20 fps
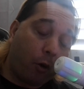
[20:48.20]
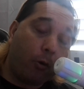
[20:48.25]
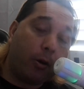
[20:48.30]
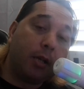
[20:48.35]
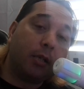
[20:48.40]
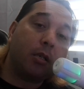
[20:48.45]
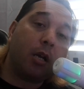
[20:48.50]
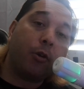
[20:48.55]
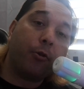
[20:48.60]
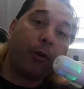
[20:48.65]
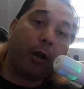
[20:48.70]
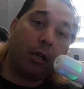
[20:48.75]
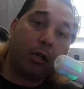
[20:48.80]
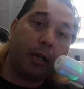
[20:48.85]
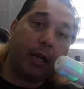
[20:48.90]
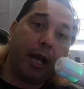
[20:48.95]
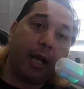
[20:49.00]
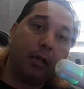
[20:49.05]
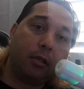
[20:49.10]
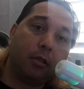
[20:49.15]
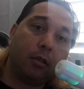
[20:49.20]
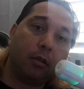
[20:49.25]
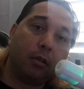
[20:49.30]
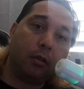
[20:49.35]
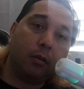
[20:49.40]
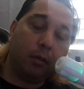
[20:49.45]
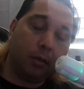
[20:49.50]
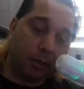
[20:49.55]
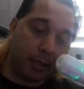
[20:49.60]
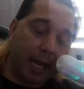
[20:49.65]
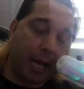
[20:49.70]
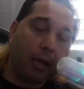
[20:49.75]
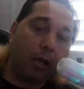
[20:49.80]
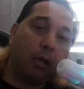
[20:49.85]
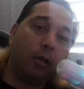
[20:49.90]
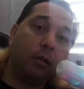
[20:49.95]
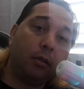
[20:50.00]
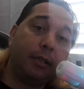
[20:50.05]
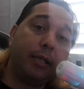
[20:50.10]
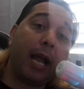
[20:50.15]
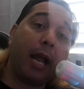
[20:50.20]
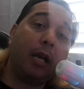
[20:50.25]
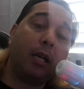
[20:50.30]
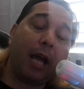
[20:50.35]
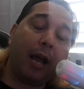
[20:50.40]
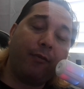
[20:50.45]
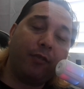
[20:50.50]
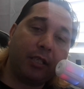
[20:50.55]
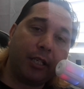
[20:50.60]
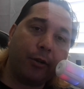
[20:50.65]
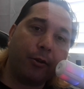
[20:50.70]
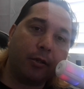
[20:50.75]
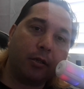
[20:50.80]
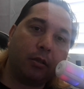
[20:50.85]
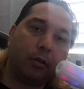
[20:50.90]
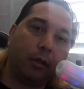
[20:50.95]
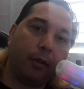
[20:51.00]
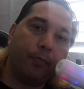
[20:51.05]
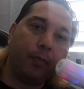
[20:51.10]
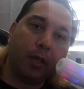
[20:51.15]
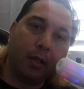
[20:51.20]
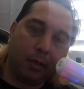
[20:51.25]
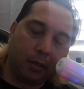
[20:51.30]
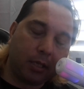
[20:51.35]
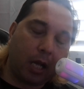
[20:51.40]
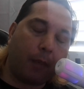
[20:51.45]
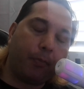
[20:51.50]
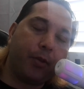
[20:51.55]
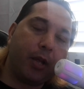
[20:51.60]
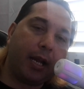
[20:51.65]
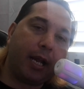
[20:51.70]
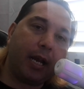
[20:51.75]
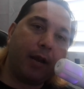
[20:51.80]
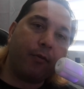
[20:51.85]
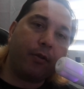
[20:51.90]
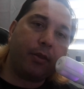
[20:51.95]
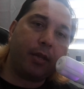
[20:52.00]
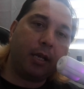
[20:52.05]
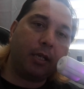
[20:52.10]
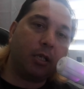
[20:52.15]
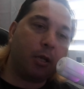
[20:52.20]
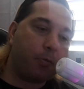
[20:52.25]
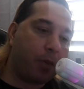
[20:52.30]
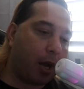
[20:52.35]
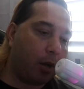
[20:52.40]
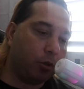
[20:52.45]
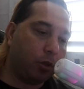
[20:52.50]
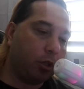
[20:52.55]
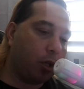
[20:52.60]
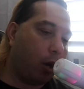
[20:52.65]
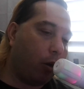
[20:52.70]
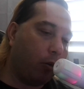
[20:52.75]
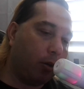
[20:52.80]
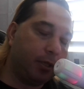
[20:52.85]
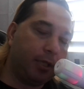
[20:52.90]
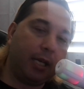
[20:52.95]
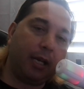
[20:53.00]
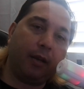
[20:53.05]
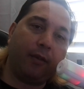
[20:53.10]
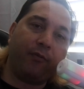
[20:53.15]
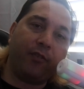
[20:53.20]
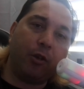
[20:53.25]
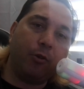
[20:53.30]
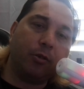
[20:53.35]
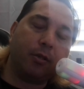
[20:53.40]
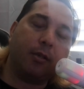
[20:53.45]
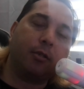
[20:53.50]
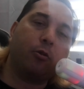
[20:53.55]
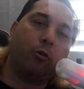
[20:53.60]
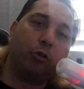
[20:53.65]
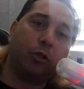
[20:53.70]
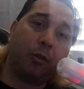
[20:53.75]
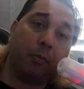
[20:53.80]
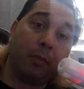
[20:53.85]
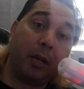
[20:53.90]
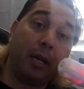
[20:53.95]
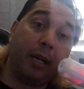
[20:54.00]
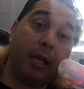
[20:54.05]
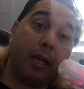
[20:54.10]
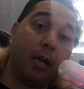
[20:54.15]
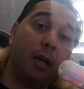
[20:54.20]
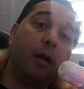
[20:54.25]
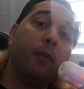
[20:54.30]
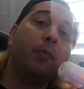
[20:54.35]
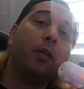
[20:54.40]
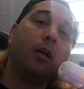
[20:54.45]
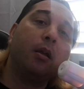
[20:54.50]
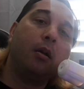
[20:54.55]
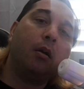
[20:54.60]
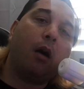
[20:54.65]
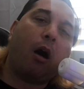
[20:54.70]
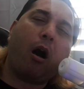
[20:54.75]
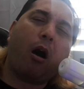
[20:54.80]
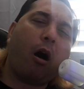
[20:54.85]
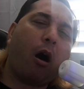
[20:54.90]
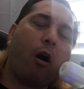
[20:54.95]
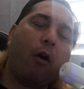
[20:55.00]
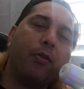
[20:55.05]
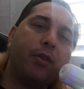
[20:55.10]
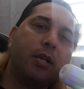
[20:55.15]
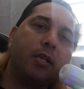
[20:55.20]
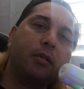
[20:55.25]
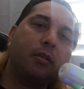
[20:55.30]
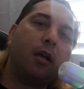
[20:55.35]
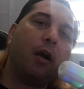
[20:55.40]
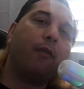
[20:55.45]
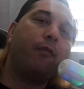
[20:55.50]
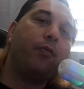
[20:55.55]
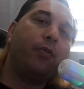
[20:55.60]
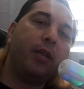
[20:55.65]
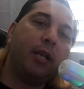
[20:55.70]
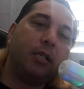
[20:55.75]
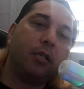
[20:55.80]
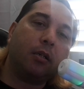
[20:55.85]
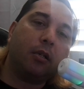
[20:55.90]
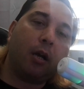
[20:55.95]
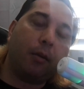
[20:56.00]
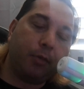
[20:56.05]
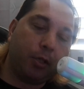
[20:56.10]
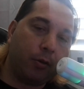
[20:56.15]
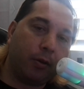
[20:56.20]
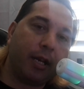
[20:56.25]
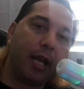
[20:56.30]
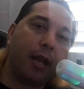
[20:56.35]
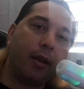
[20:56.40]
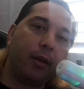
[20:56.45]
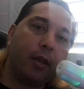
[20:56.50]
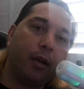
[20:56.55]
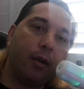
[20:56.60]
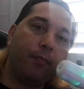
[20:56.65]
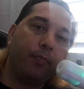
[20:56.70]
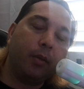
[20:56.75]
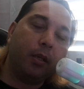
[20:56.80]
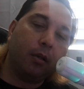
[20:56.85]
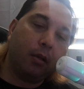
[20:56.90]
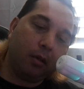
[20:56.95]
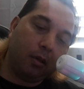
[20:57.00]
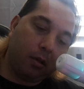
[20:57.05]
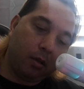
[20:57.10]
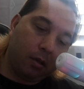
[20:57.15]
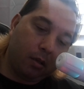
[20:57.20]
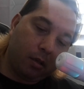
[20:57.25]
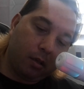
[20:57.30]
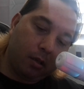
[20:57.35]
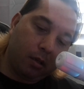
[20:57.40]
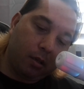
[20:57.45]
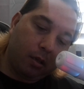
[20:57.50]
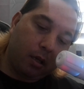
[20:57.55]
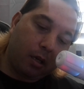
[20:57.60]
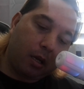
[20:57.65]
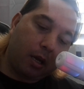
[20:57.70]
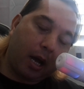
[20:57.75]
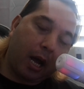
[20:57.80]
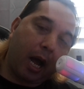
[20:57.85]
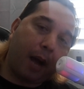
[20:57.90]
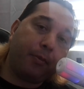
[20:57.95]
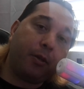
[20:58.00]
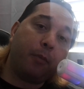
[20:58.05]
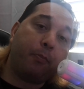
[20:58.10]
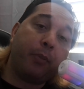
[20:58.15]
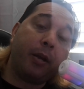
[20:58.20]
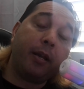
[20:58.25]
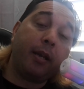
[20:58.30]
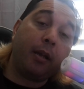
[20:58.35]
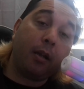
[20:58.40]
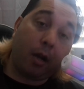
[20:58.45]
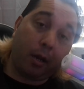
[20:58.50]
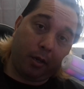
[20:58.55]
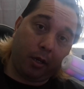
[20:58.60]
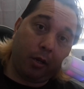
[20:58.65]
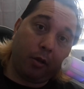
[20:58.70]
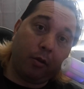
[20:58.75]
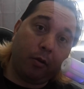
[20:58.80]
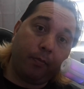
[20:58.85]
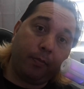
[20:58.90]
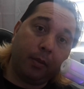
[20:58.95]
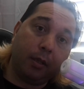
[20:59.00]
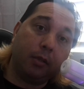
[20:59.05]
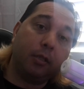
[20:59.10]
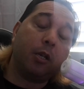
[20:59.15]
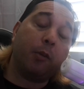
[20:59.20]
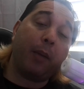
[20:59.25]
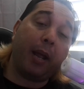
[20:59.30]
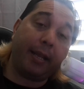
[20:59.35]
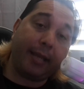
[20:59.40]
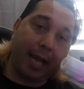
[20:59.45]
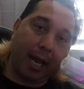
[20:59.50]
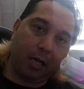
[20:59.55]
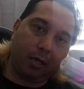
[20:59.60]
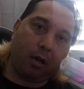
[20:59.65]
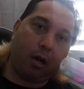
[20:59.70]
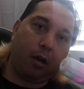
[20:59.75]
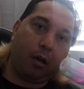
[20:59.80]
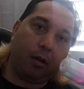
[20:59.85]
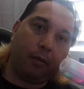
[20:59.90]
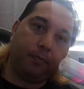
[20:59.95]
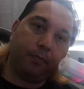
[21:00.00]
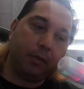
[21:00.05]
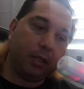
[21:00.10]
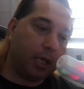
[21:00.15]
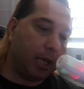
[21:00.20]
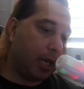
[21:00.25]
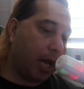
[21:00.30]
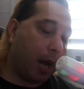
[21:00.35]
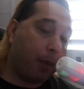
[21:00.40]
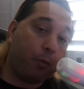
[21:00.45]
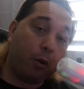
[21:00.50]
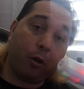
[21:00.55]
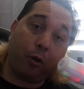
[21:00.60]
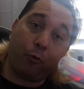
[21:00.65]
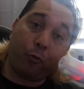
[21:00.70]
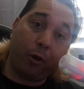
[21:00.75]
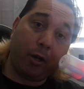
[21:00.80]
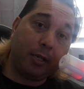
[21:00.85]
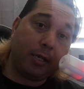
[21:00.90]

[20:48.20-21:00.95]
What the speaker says: Focus on your education. Take life seriously. Stop thinking everything's about jokes, getting views on social media. All this stuff needs to come to an end. I'm depending on you to make that call, and I'm going to